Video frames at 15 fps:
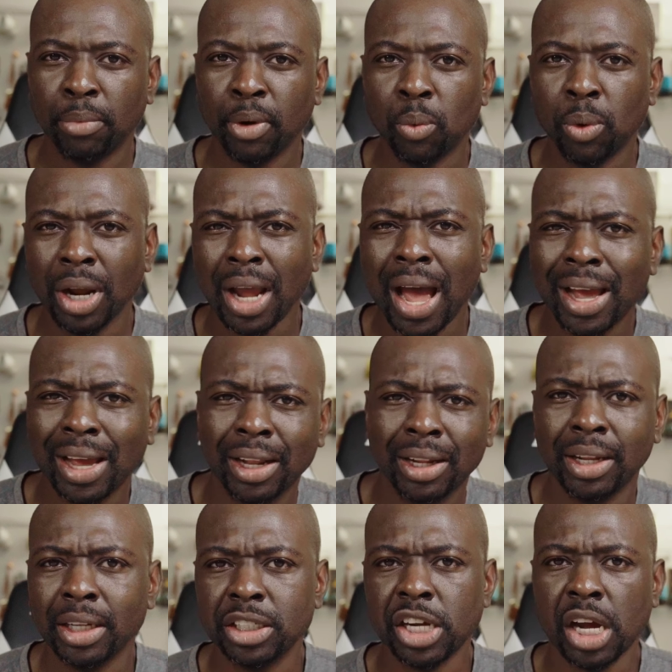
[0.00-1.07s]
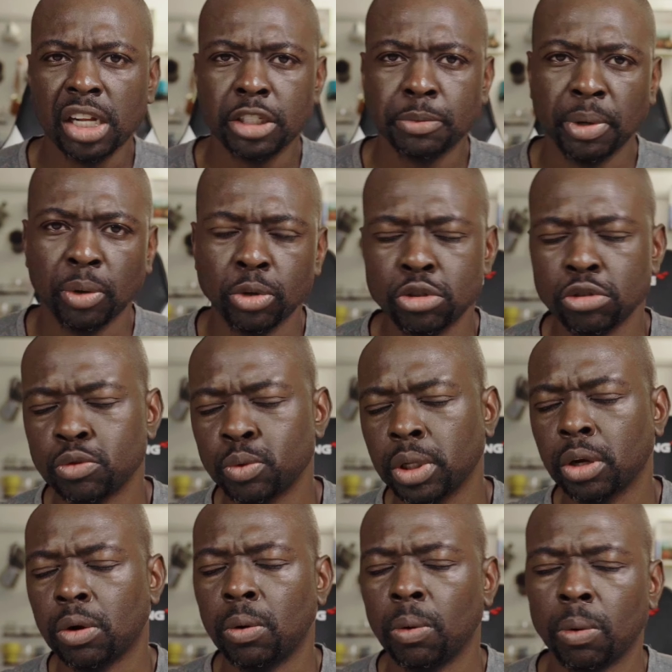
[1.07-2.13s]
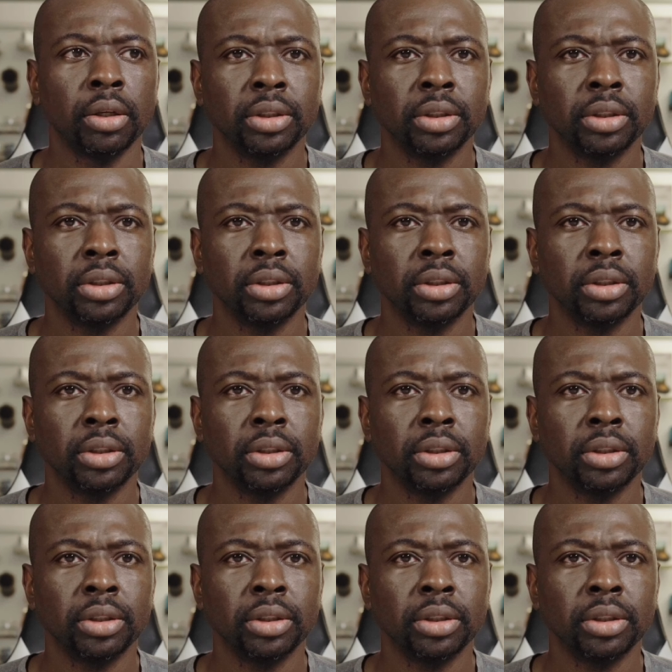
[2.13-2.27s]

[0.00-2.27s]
but one guy did challenge me, which was really cool.